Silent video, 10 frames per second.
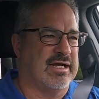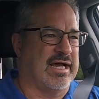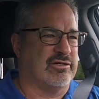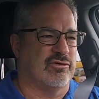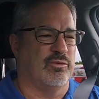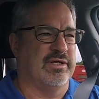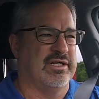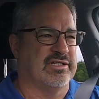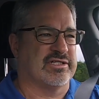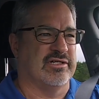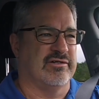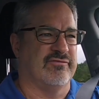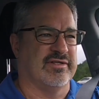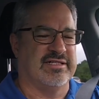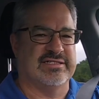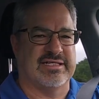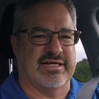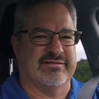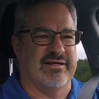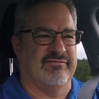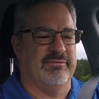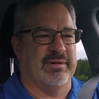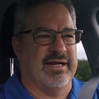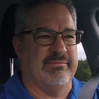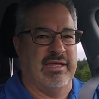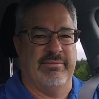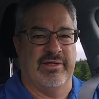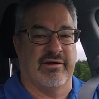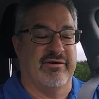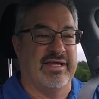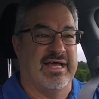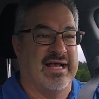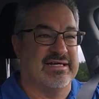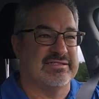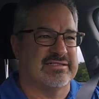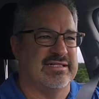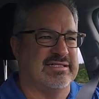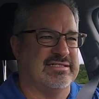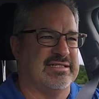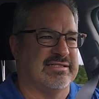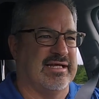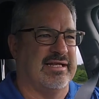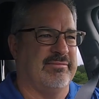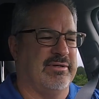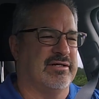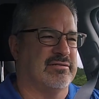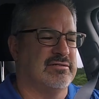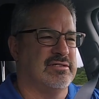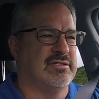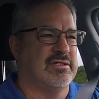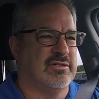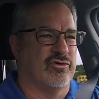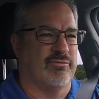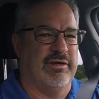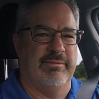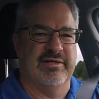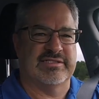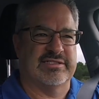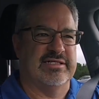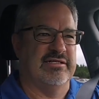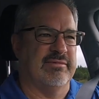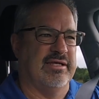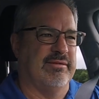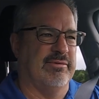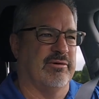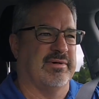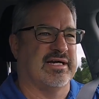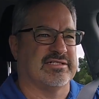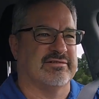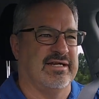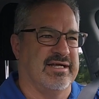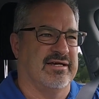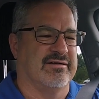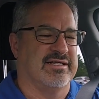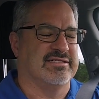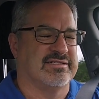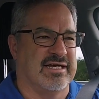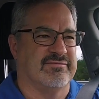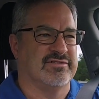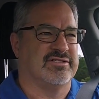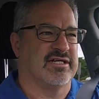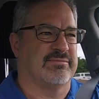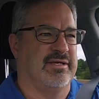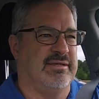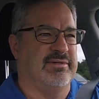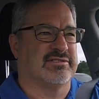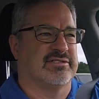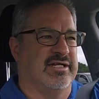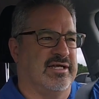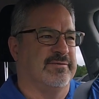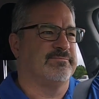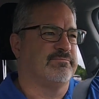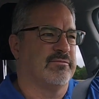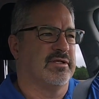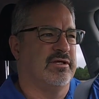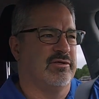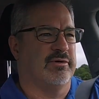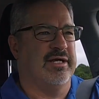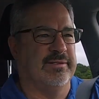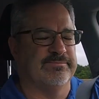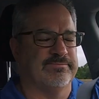I don't know when it's going to release out to everybody. Maybe it already has and I didn't get that email. Or maybe it's sitting in my email box right now and I just haven't checked my emails today. Either way,